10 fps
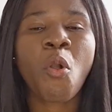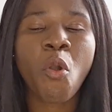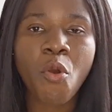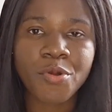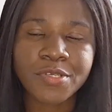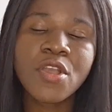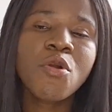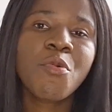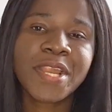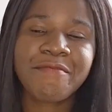code
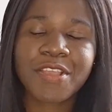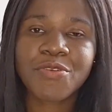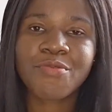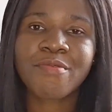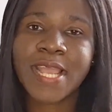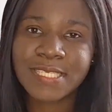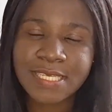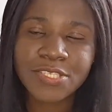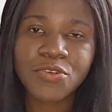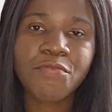whenever you're writing
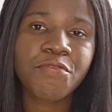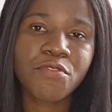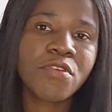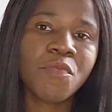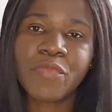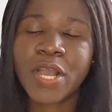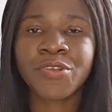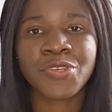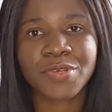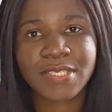your phone number on
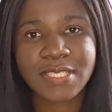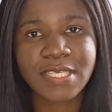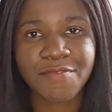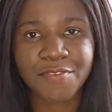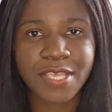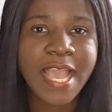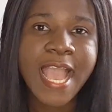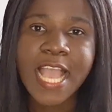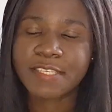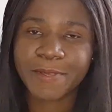your CV,
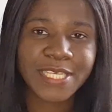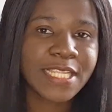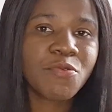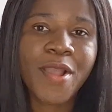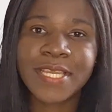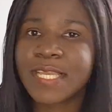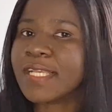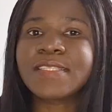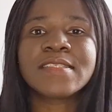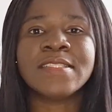especially when
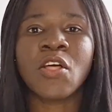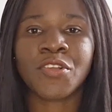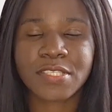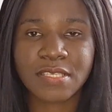it's not